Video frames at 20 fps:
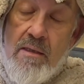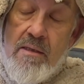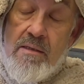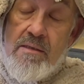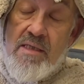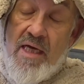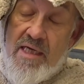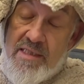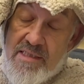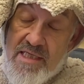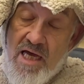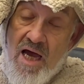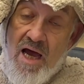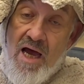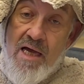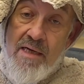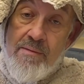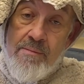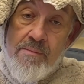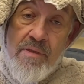
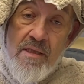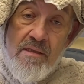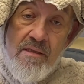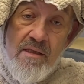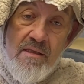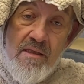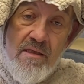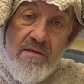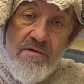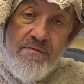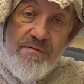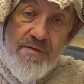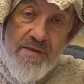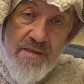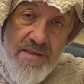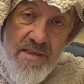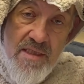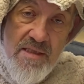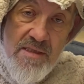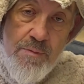Nighttime
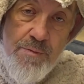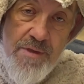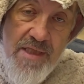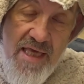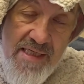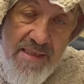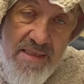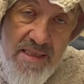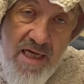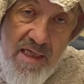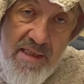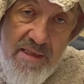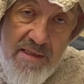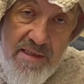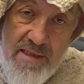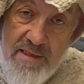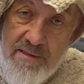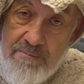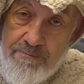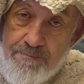fills us with
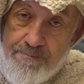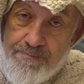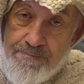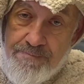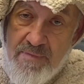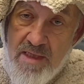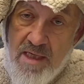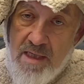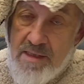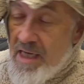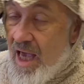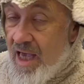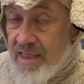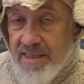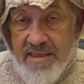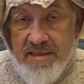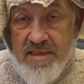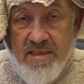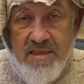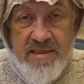anxiety, not
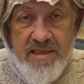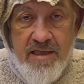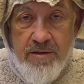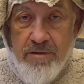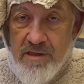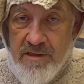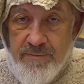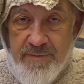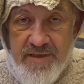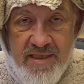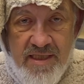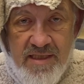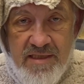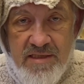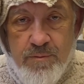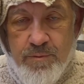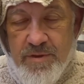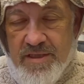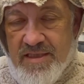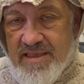necessarily
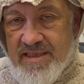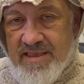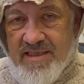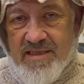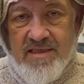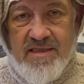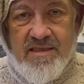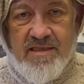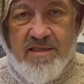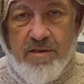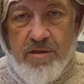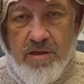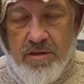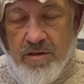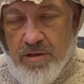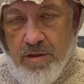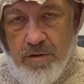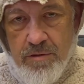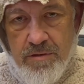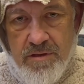because we think that there are
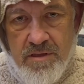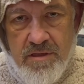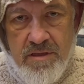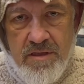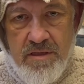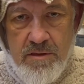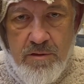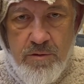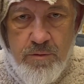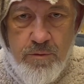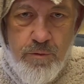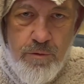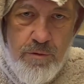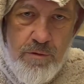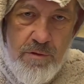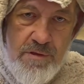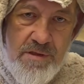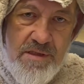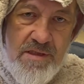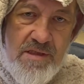ghosts and
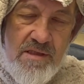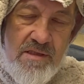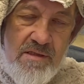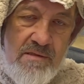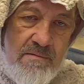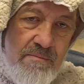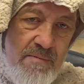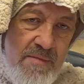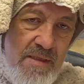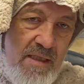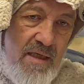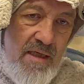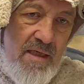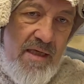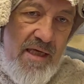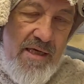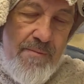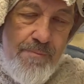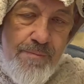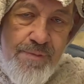ghouls and
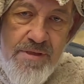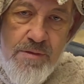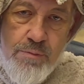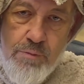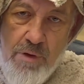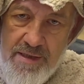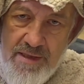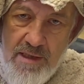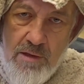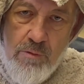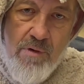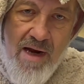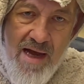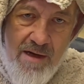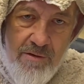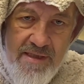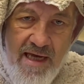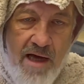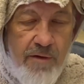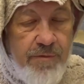imps running
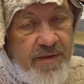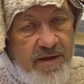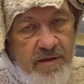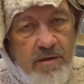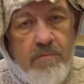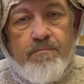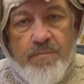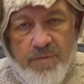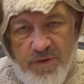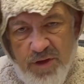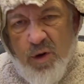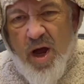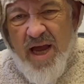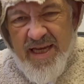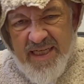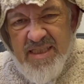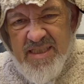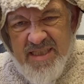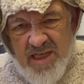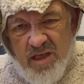around out there, though I
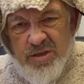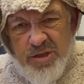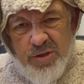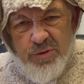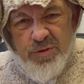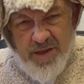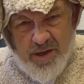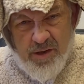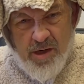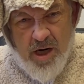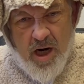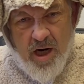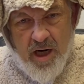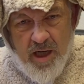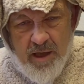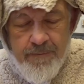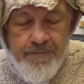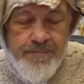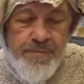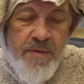can tell you there
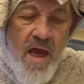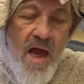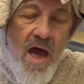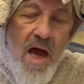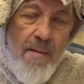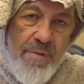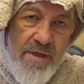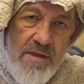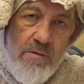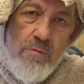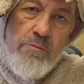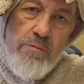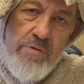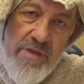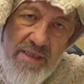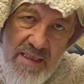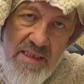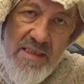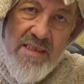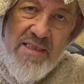are. But
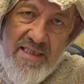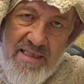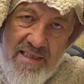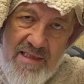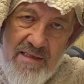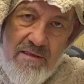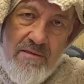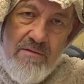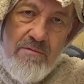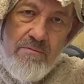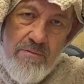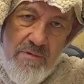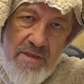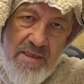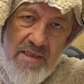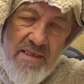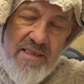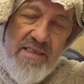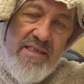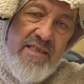really
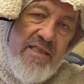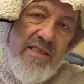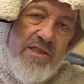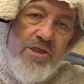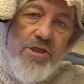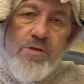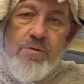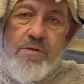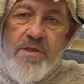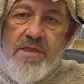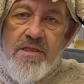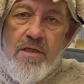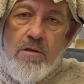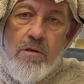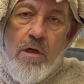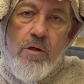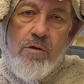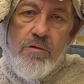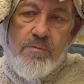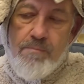the issue is
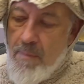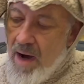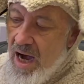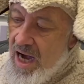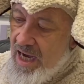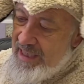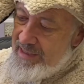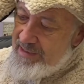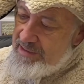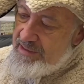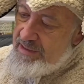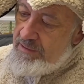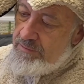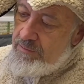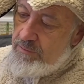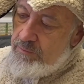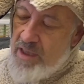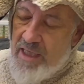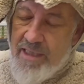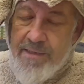our own mind,
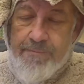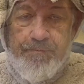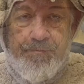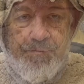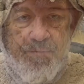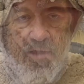right?